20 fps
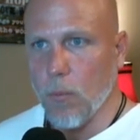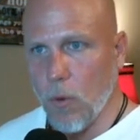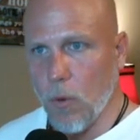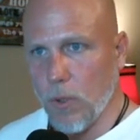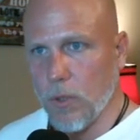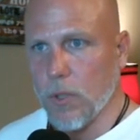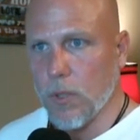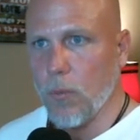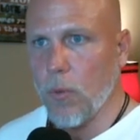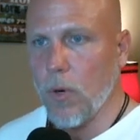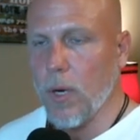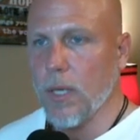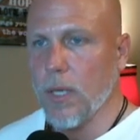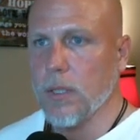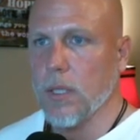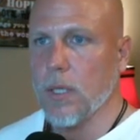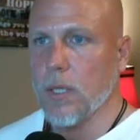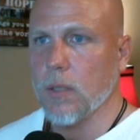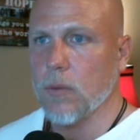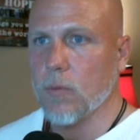more
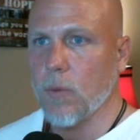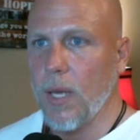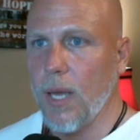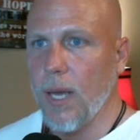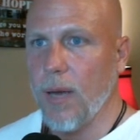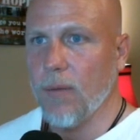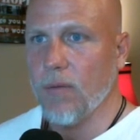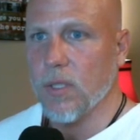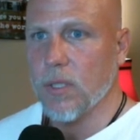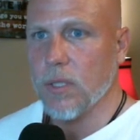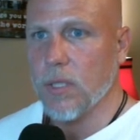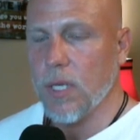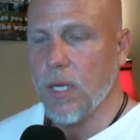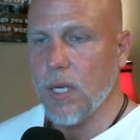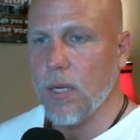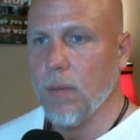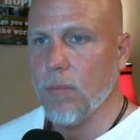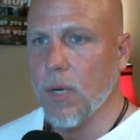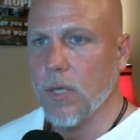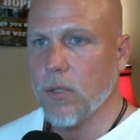surprising is we haven't
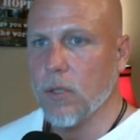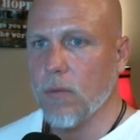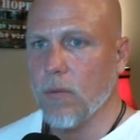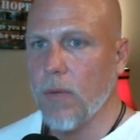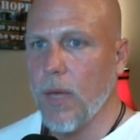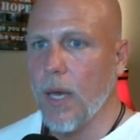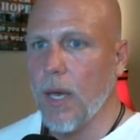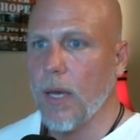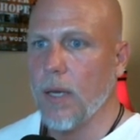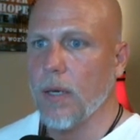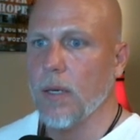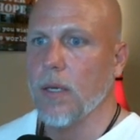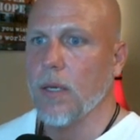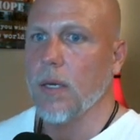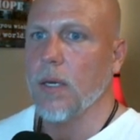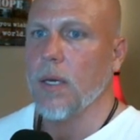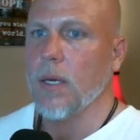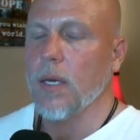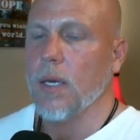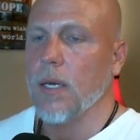seen much of that
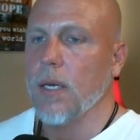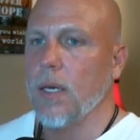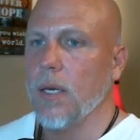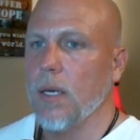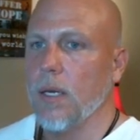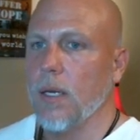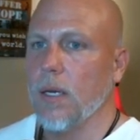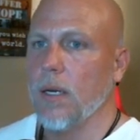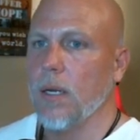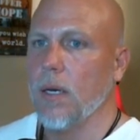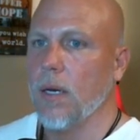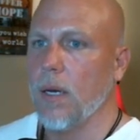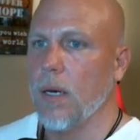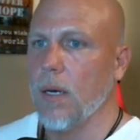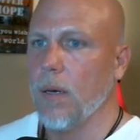in